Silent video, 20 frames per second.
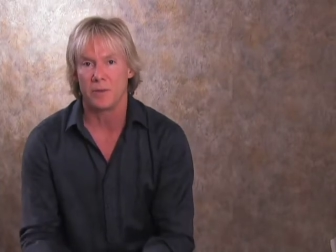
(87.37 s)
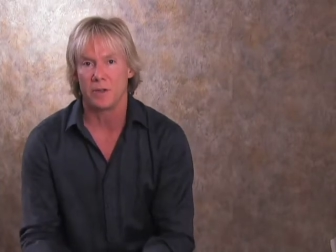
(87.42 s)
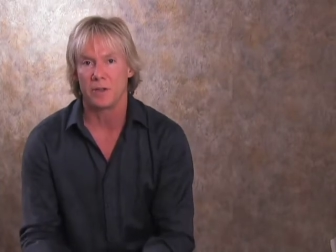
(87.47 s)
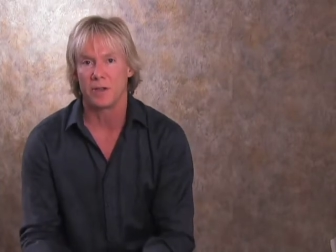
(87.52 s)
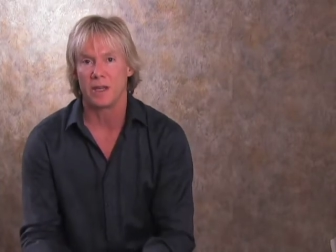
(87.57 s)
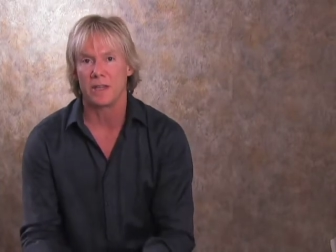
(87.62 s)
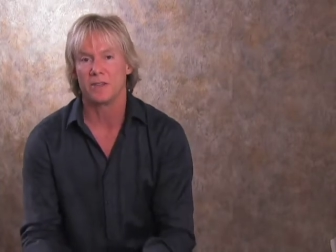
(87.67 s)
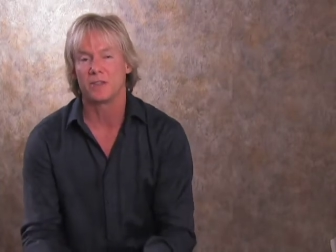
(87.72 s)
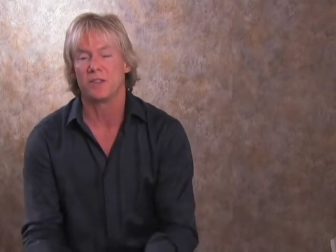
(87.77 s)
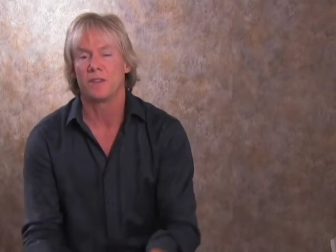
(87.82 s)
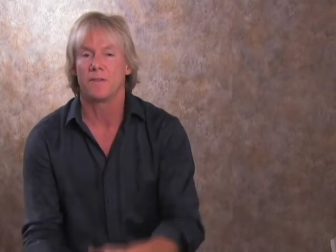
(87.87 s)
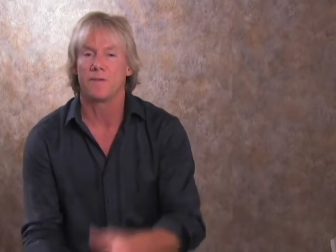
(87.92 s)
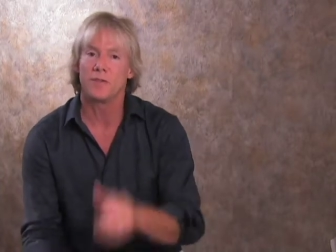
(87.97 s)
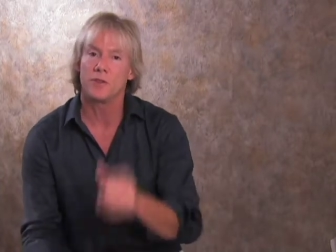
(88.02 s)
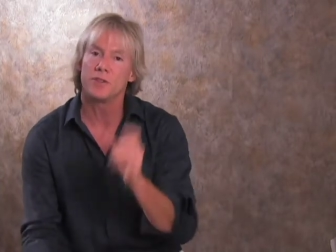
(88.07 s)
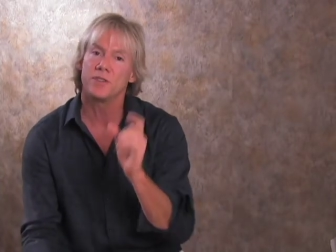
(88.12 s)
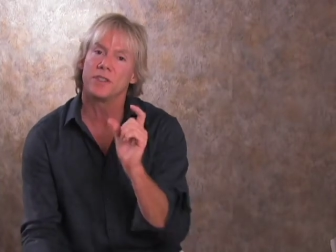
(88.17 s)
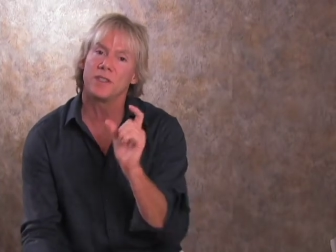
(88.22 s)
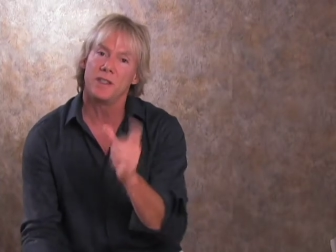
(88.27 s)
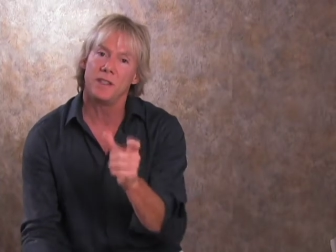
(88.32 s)
okay so the
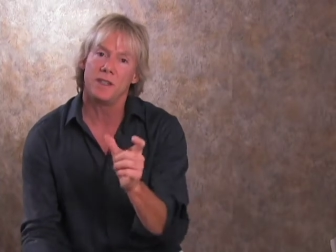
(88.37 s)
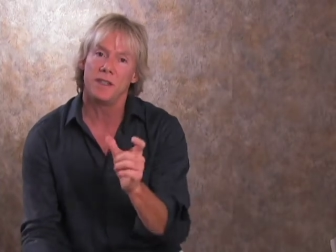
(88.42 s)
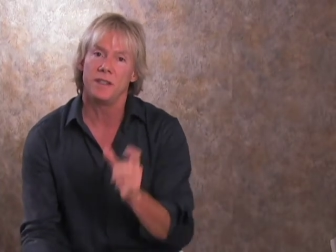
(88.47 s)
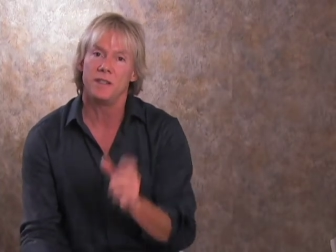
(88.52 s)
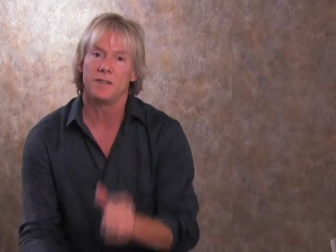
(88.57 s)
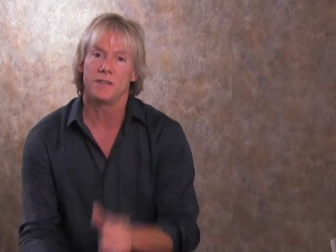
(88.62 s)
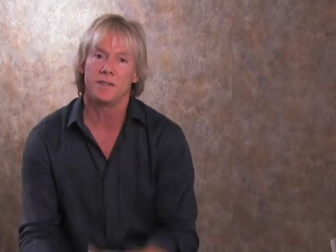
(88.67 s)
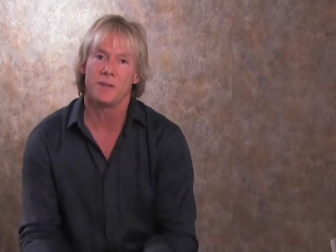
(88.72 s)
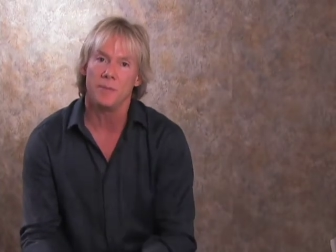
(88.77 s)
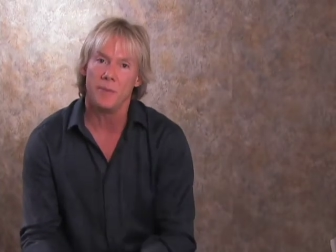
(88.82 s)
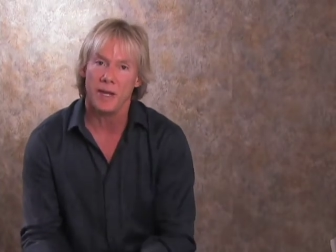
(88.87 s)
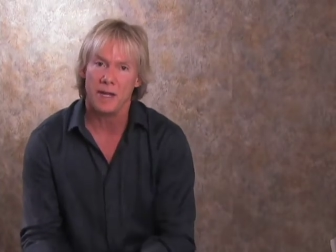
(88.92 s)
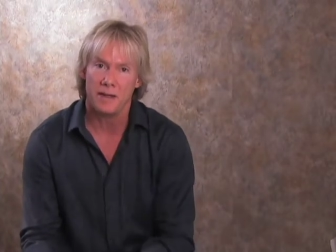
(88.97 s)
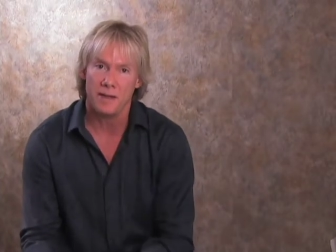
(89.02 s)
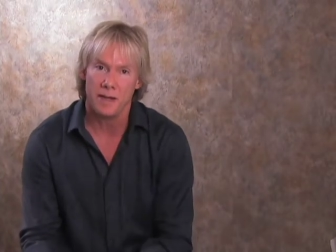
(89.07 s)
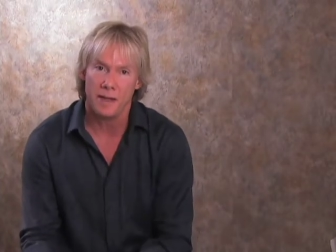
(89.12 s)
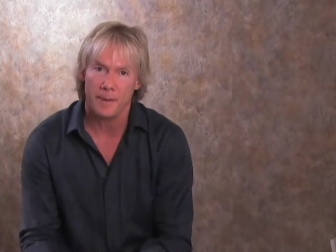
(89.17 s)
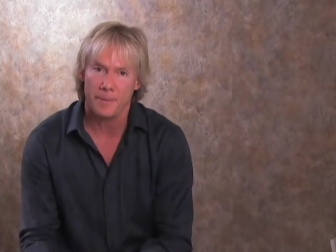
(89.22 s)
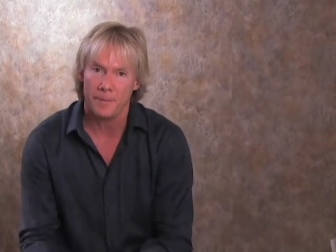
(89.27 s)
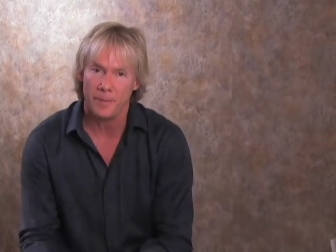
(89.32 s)
first thing you need is a
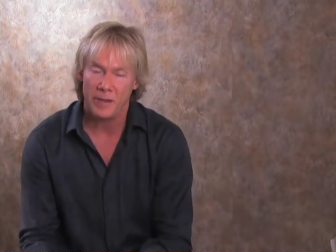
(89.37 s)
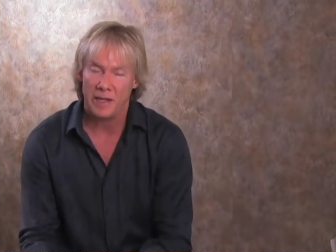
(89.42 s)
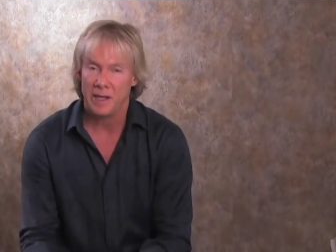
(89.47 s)
domain name